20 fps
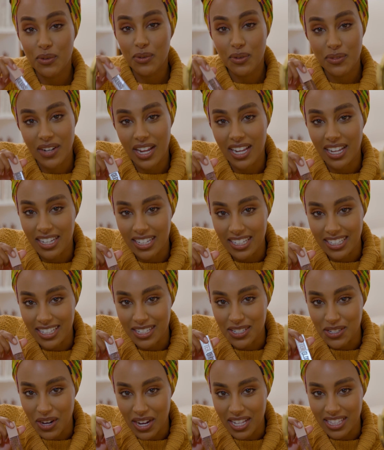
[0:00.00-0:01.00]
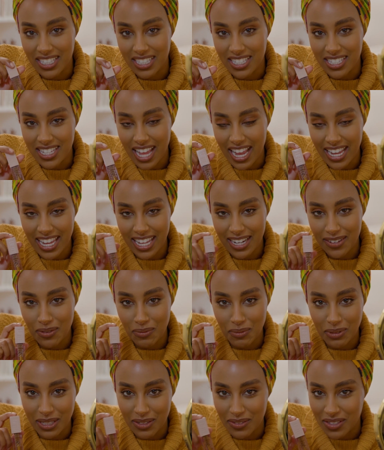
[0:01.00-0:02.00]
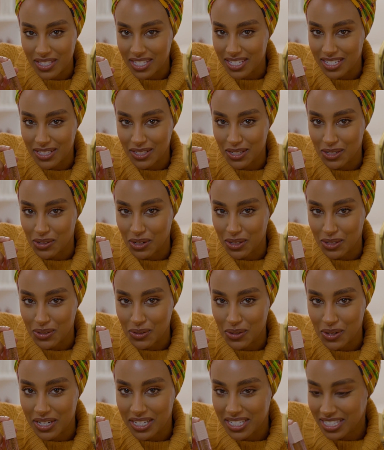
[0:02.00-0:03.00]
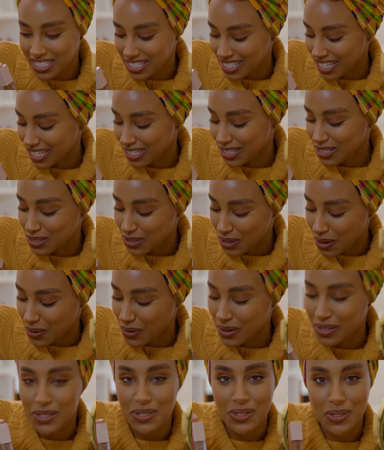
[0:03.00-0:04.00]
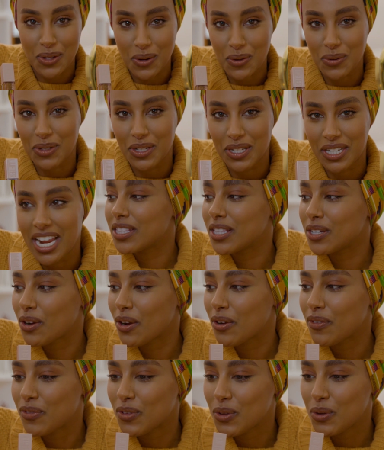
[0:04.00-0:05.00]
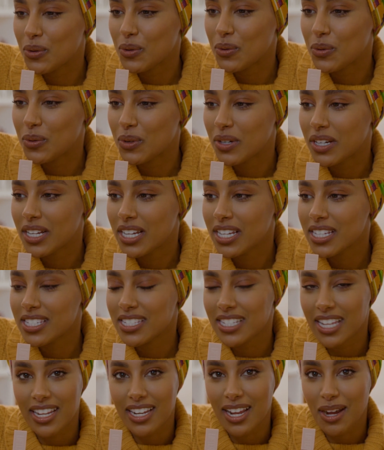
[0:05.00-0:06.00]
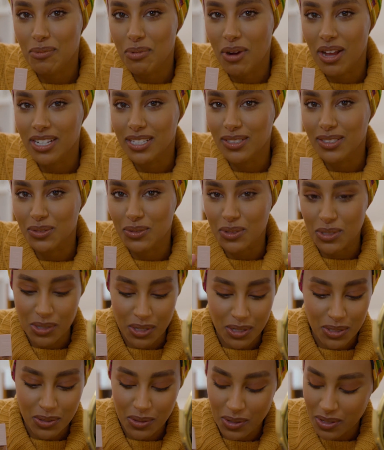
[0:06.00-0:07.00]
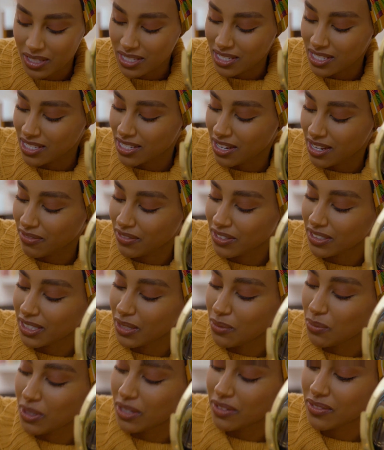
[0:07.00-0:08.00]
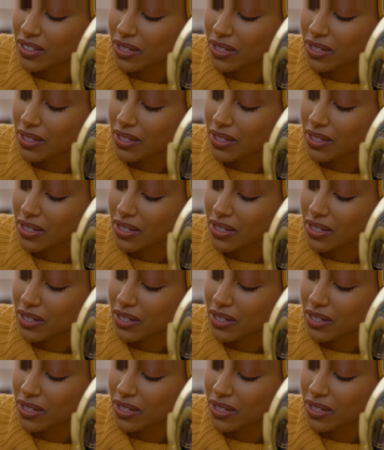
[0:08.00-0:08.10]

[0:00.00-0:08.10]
you have not yet tried these, I can't even believe this is in the drugstore. It's like it's so good. There are a few standout products from the drugstore, and this is definitely one of